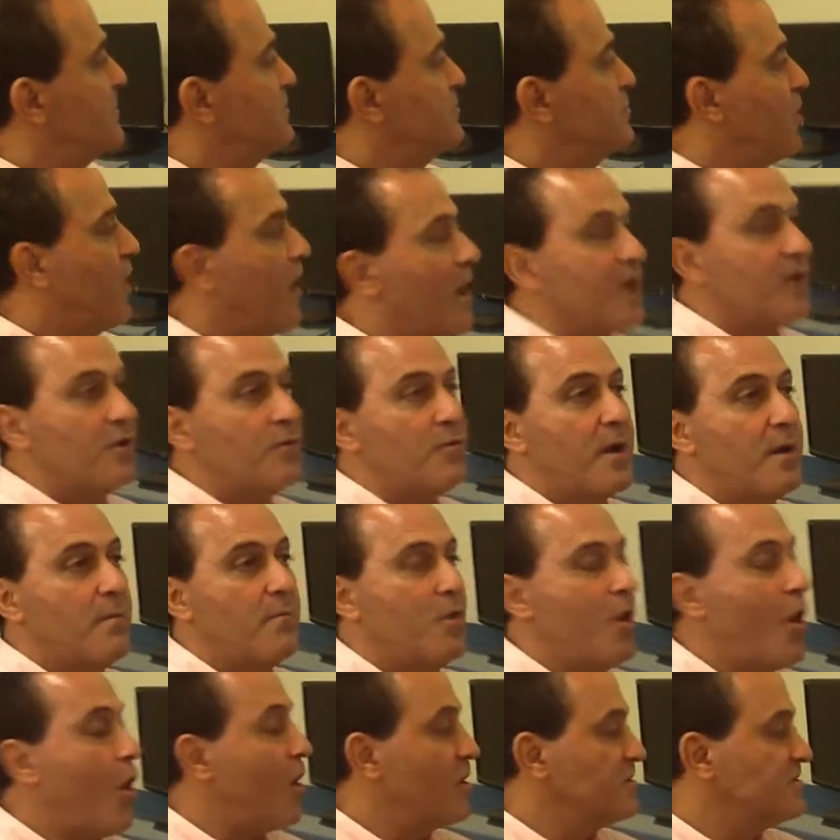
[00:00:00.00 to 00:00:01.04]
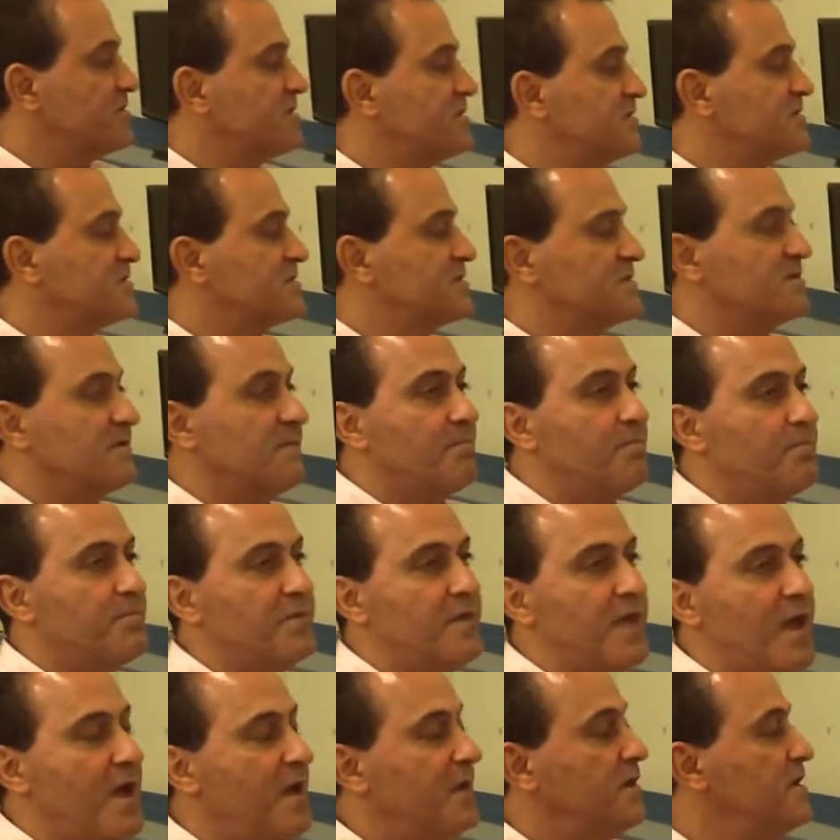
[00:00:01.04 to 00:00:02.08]
diagram Logix
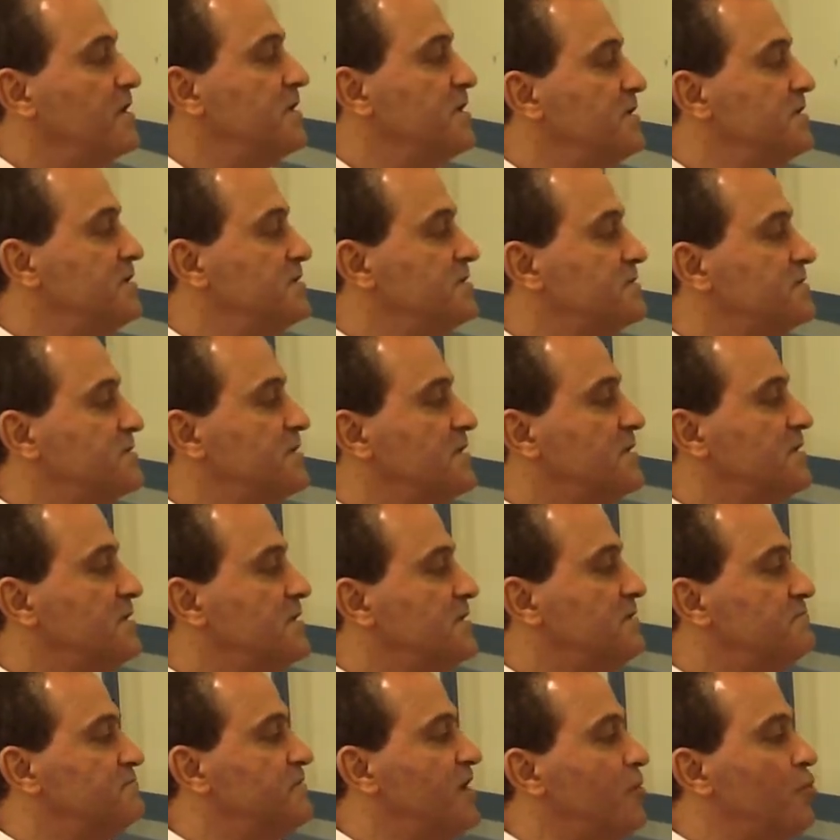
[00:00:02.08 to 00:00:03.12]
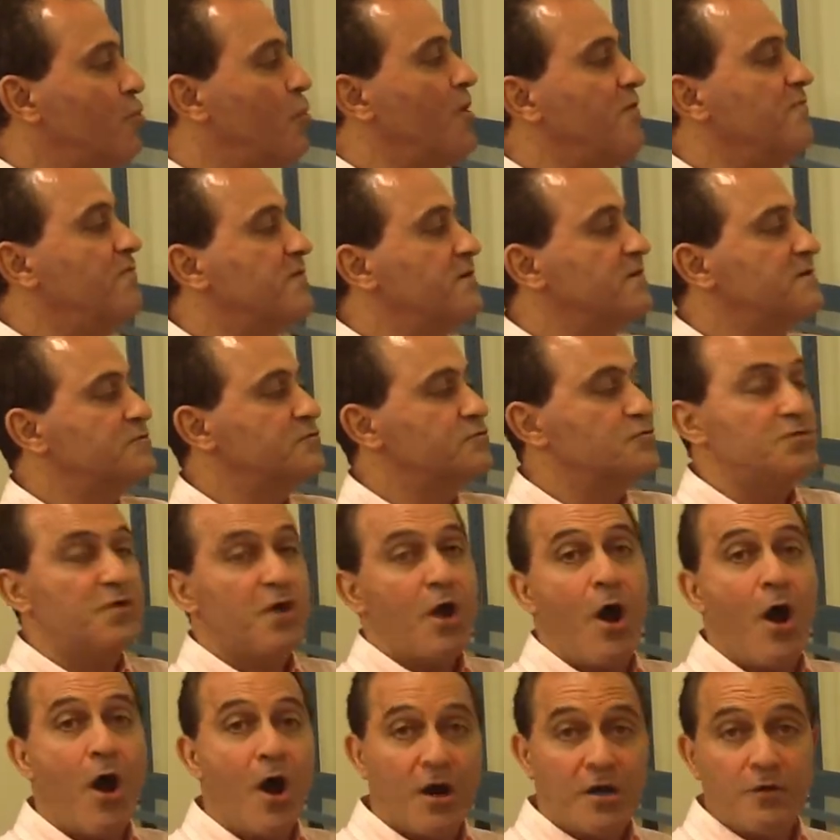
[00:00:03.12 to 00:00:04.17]
that is equivalent to the
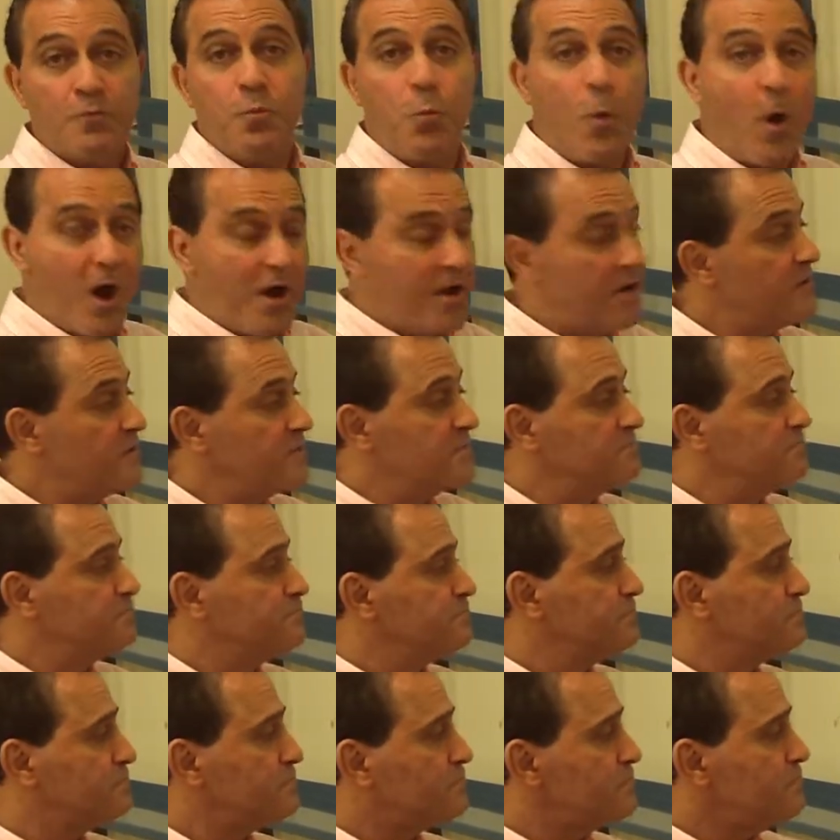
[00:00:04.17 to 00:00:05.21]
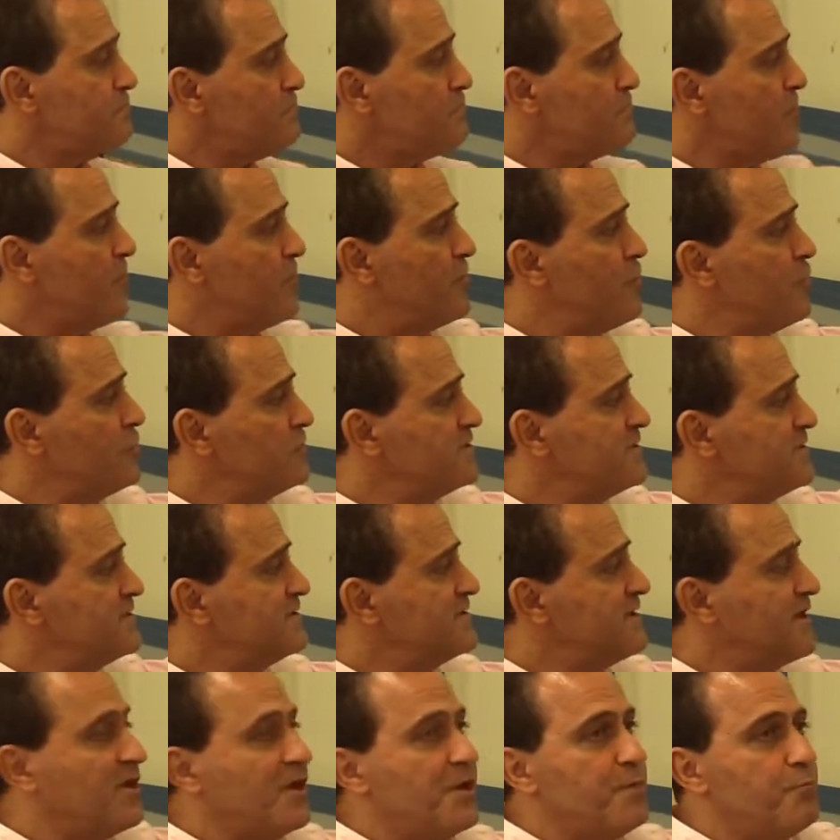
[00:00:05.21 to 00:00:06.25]
hardwire. Uses
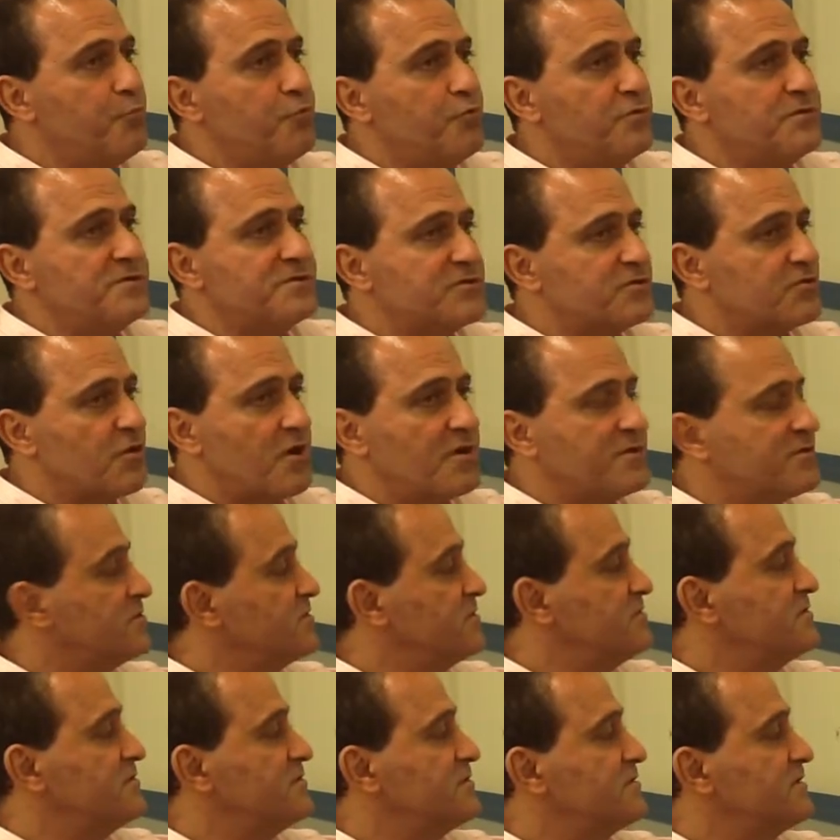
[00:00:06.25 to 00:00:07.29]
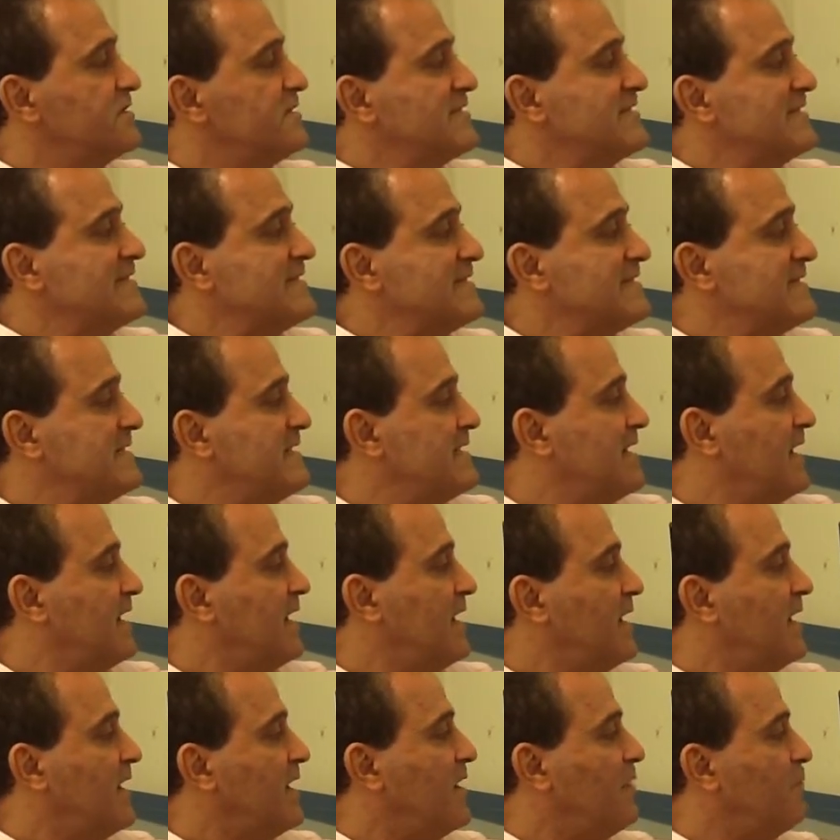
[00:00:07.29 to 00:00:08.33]
the input instructions,
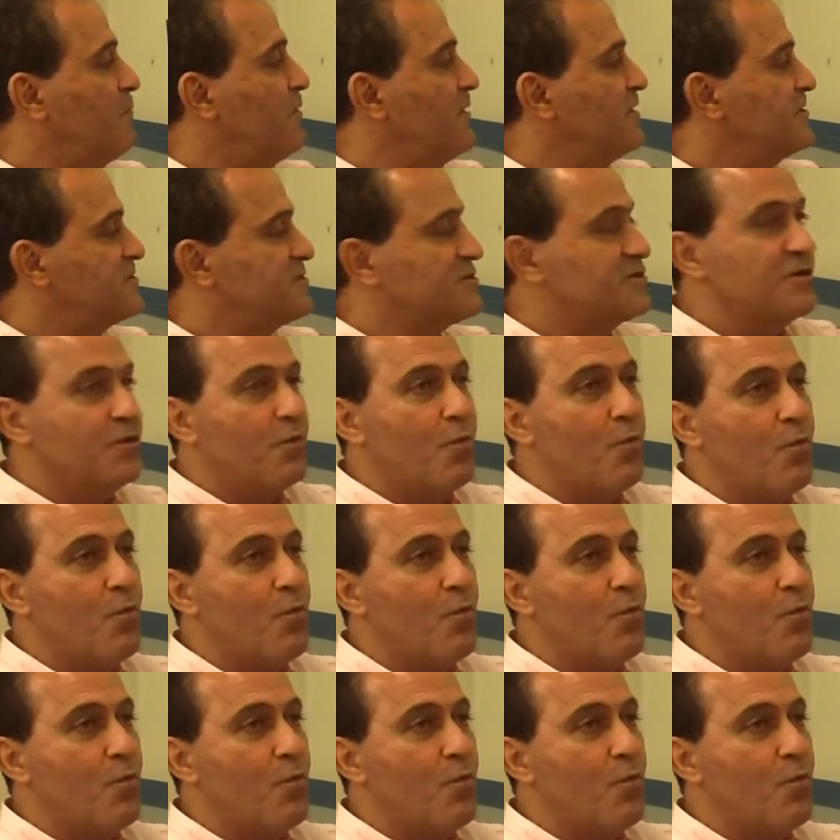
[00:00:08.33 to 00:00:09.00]
which